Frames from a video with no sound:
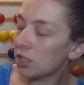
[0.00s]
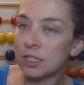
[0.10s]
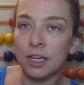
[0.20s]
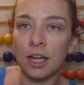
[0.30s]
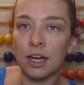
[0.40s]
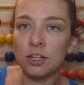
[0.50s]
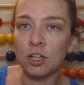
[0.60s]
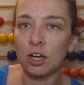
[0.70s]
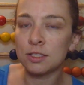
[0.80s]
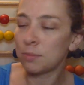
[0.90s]
and it kind of
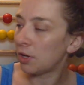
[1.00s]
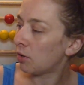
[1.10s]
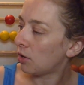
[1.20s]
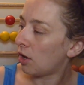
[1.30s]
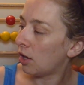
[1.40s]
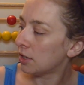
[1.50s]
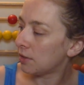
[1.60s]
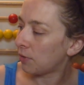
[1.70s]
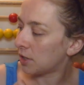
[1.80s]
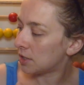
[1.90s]
talks about all
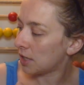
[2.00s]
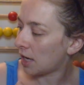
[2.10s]
different